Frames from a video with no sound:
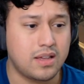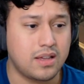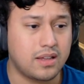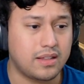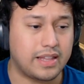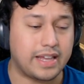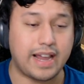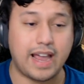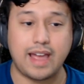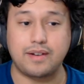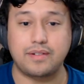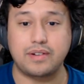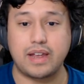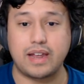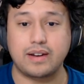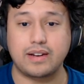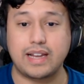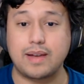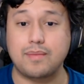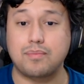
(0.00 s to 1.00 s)
Like,
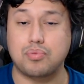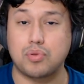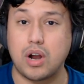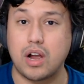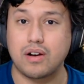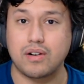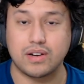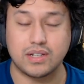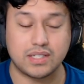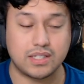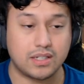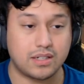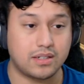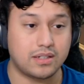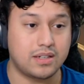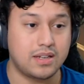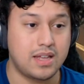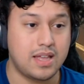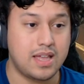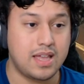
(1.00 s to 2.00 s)
and get progress
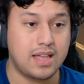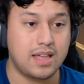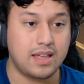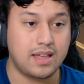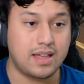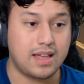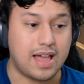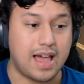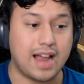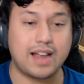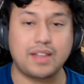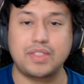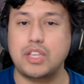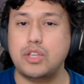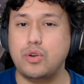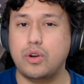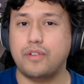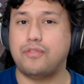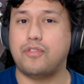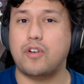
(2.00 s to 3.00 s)
done. I get that
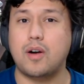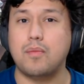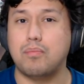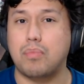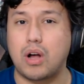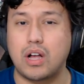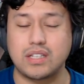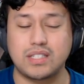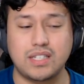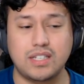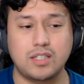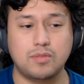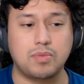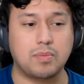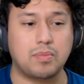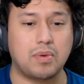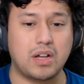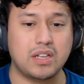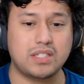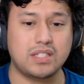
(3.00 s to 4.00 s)
you can farm bosses,
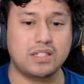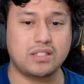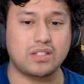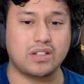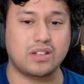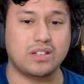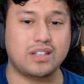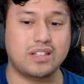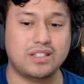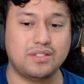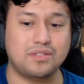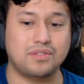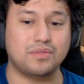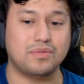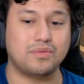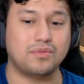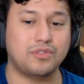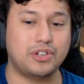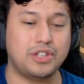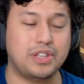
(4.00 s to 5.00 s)
but bosses isn't
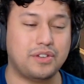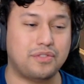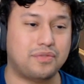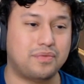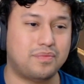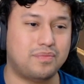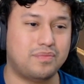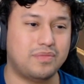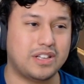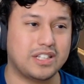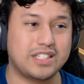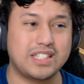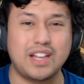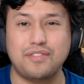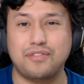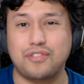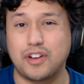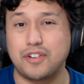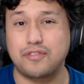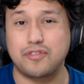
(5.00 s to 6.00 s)
really, it's
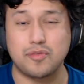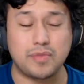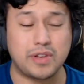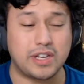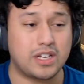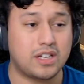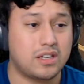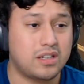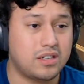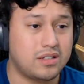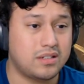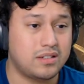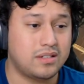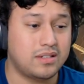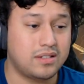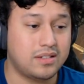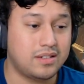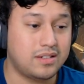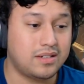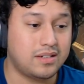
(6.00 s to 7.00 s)
not fun for me.
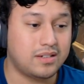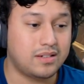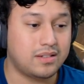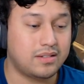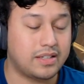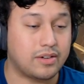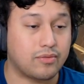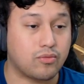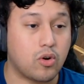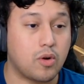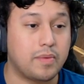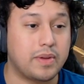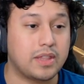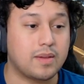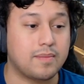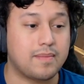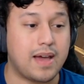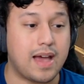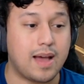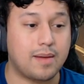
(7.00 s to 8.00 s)
Like roaming
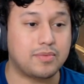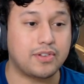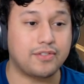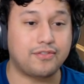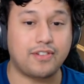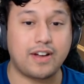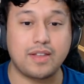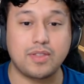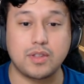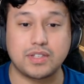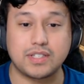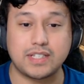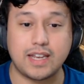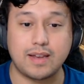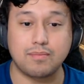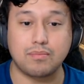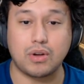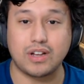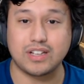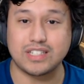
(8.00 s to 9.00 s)
the map to find the
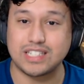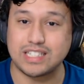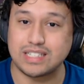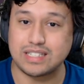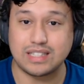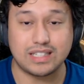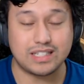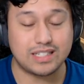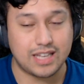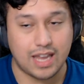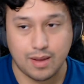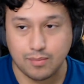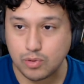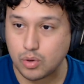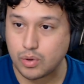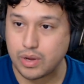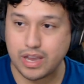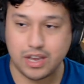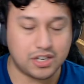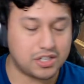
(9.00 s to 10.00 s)
same bosses in the same
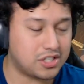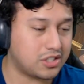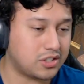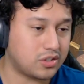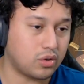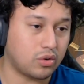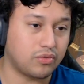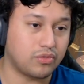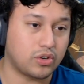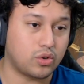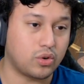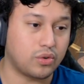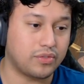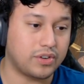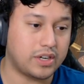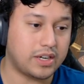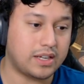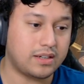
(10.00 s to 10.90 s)
locations over and over again.